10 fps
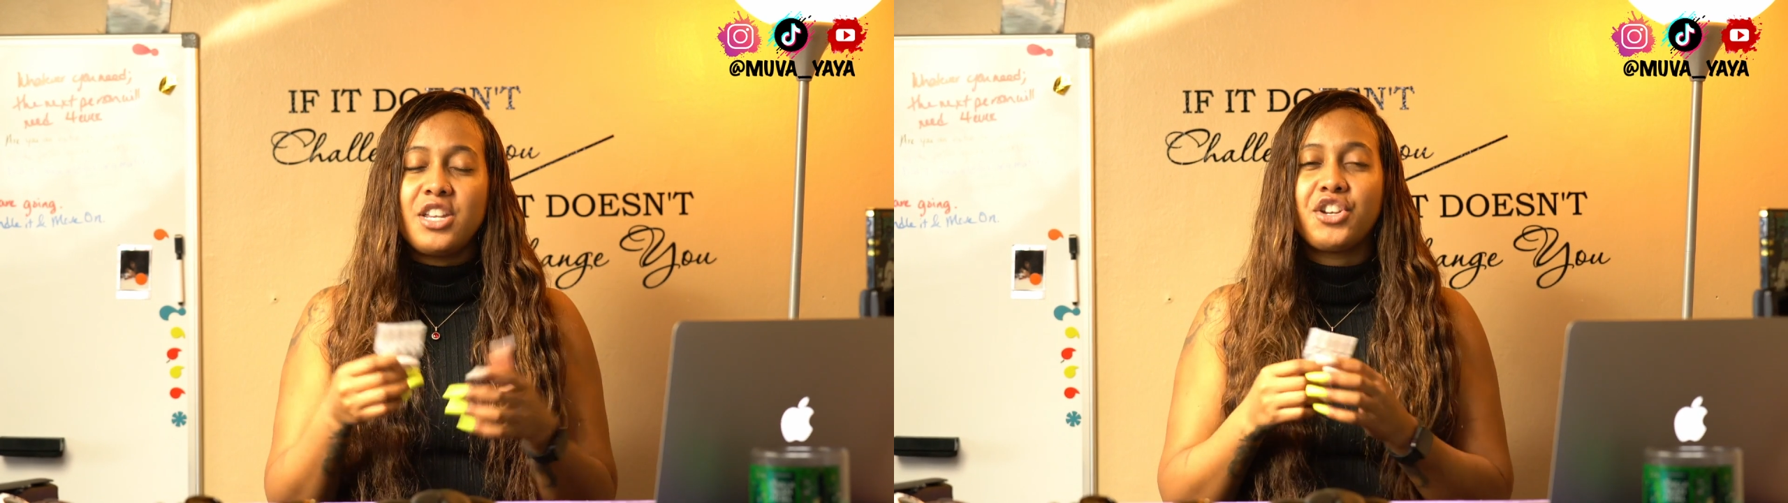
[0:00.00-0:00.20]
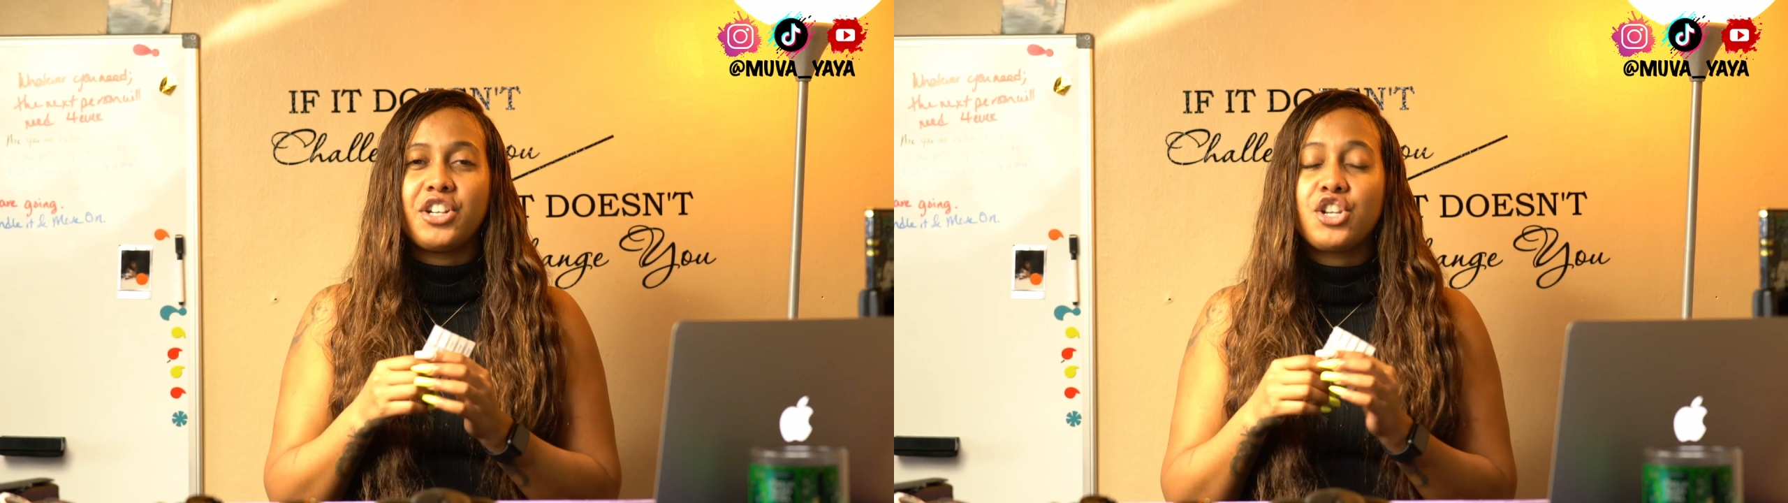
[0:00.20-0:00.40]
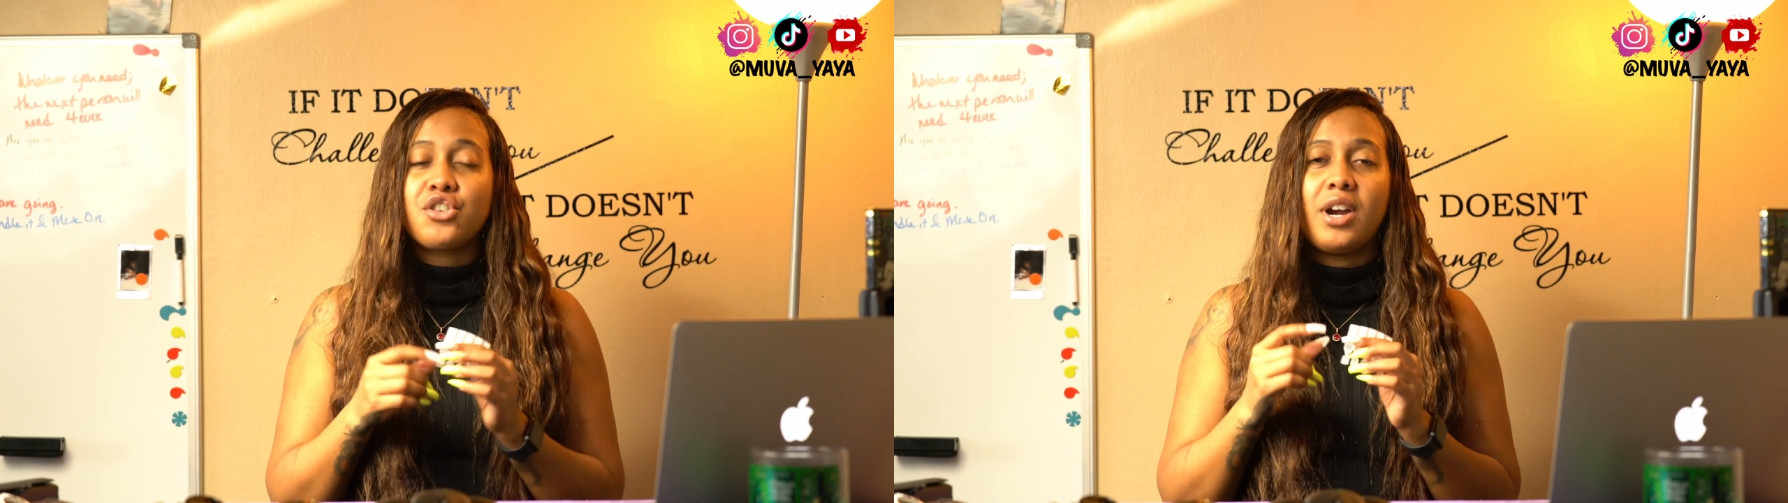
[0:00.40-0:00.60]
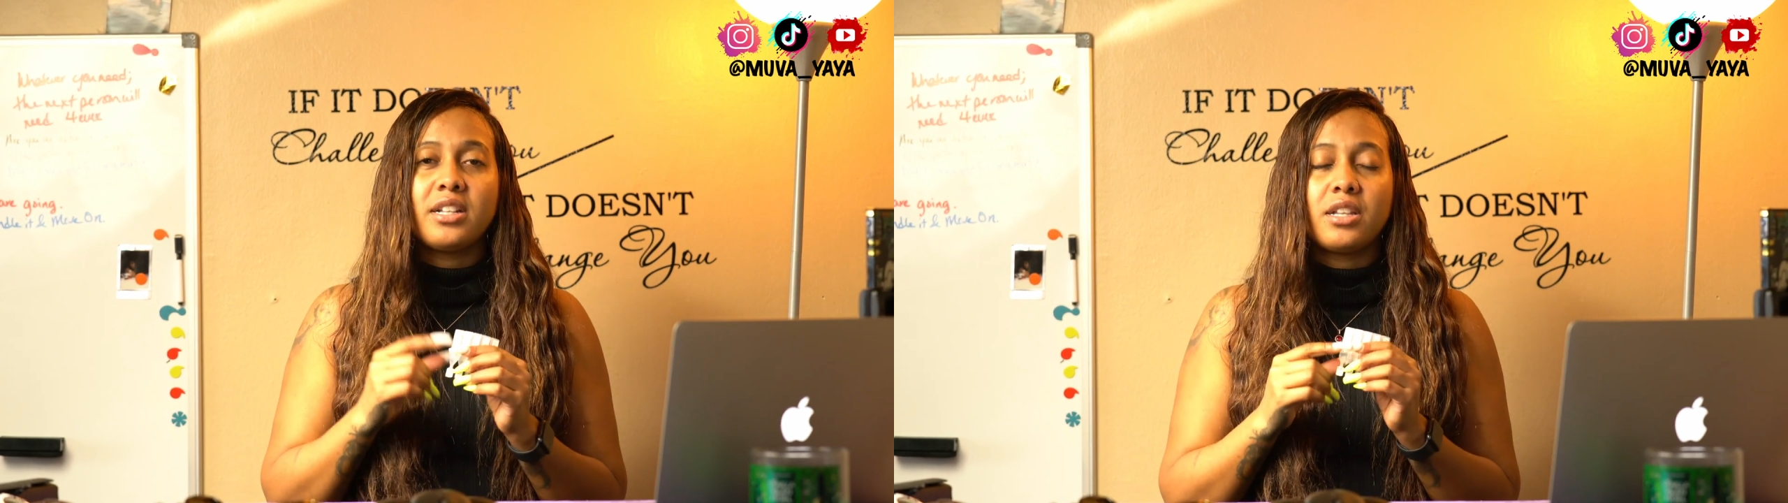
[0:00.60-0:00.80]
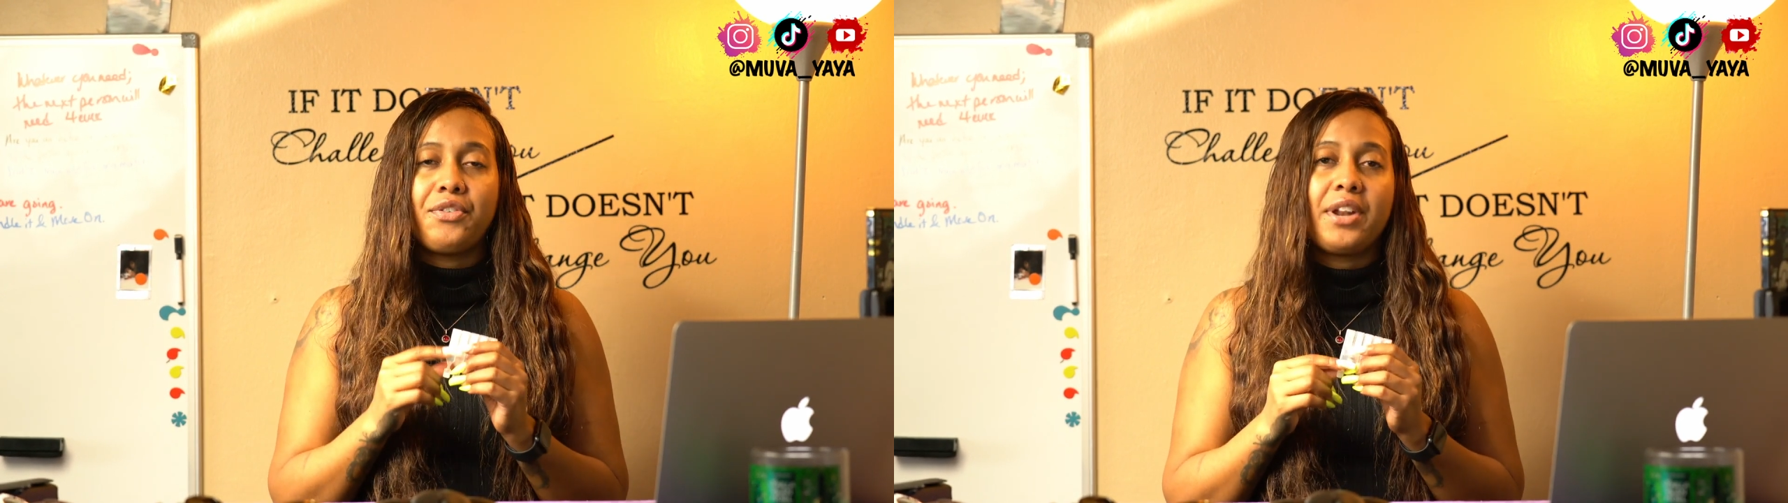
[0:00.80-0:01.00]
you're gonna
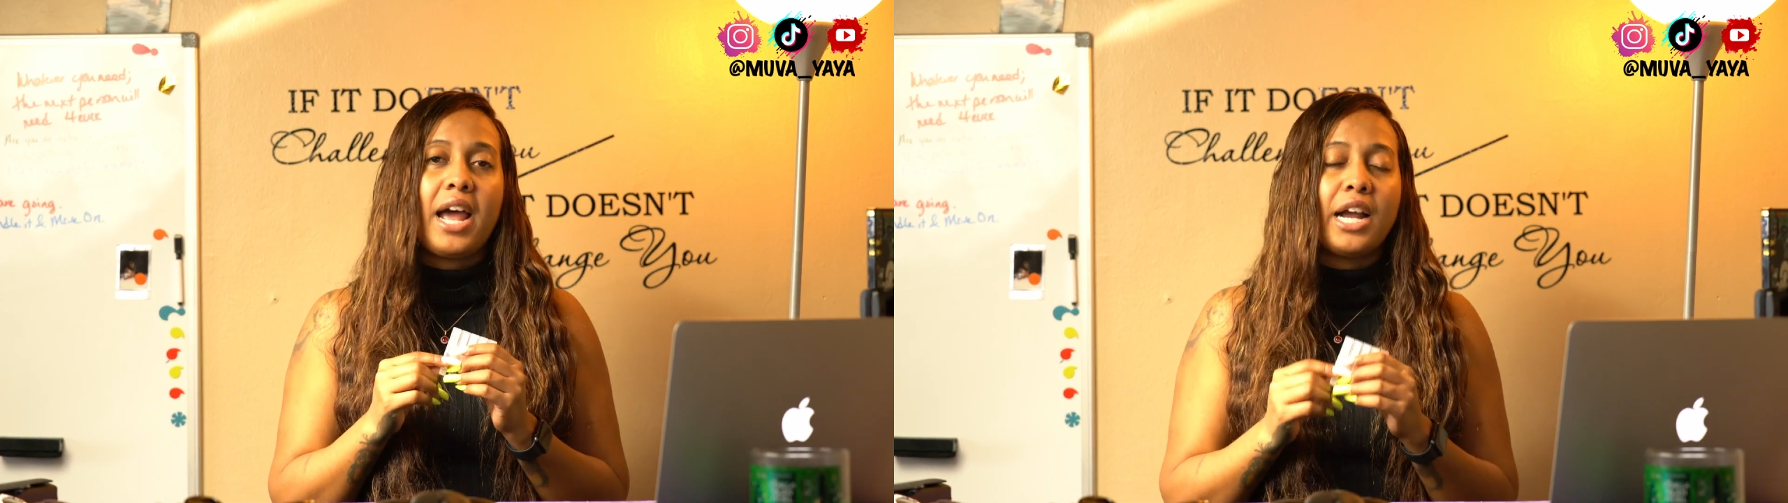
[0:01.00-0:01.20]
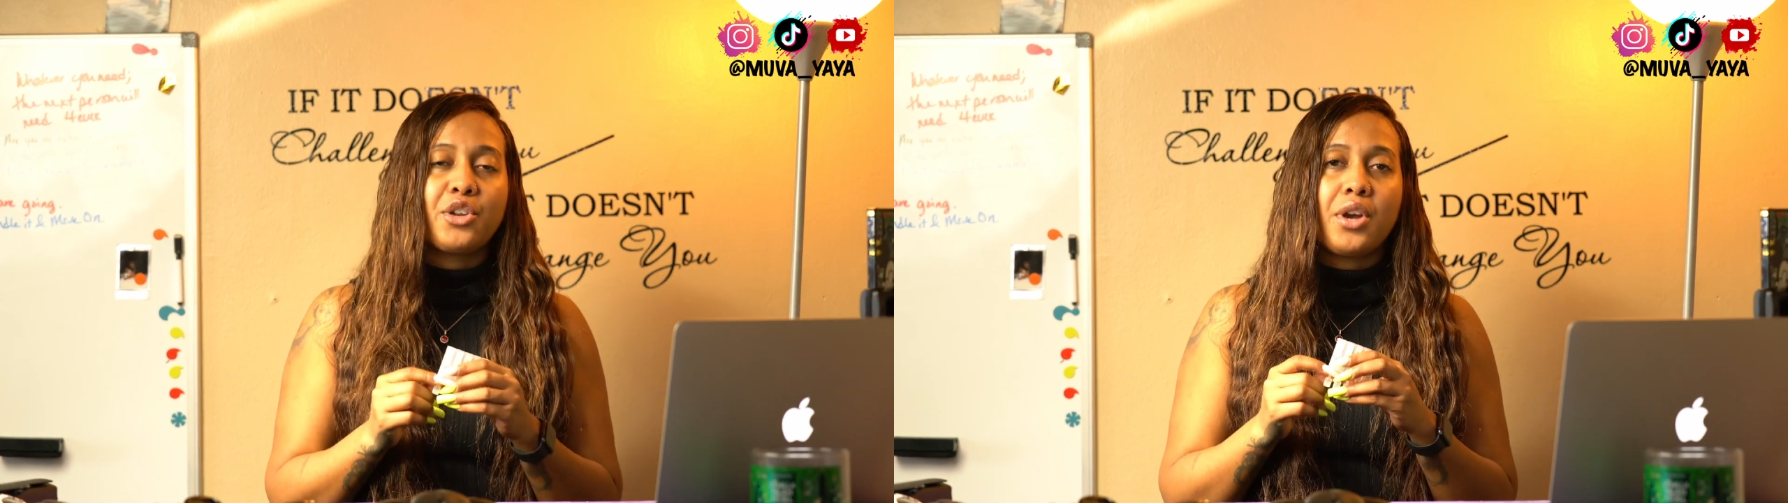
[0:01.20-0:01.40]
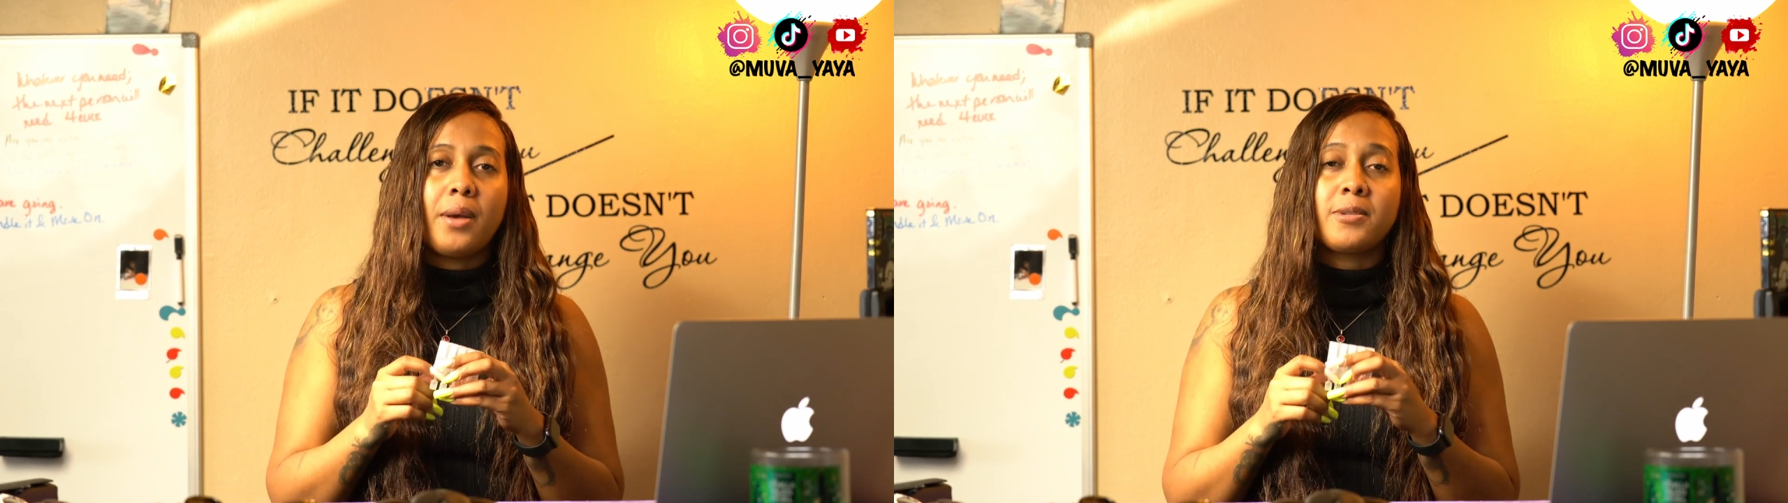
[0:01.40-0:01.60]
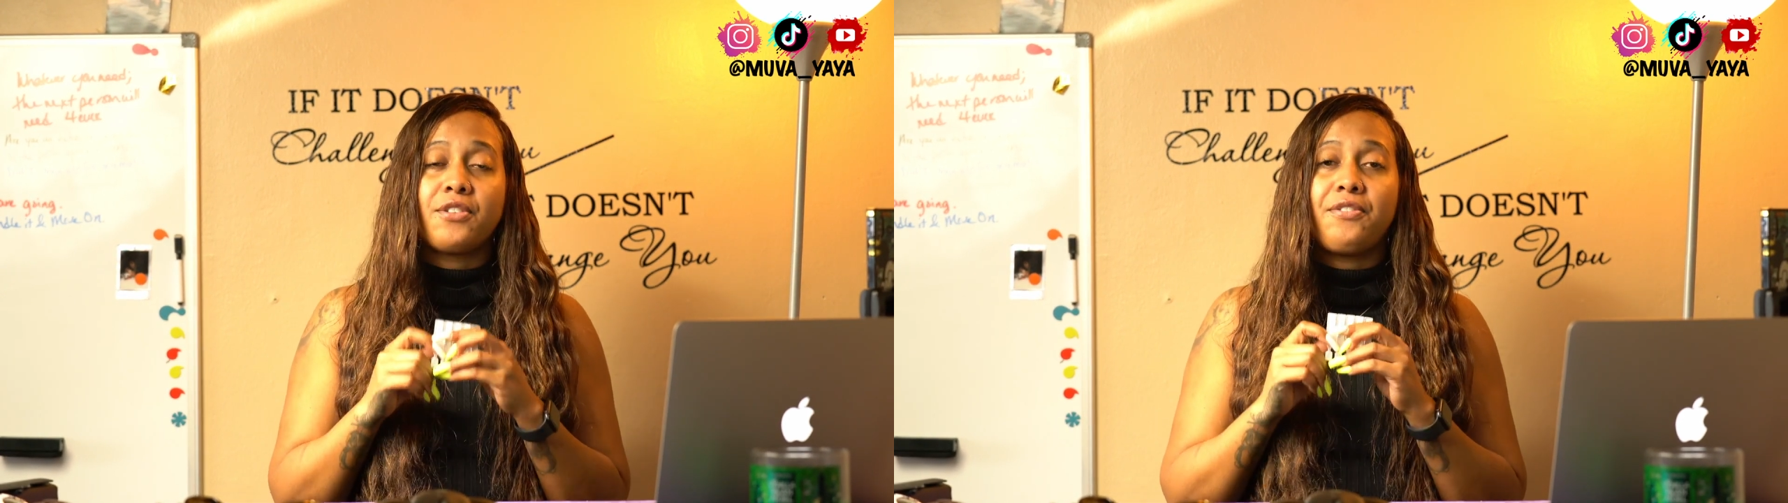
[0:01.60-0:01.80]
try different eye drops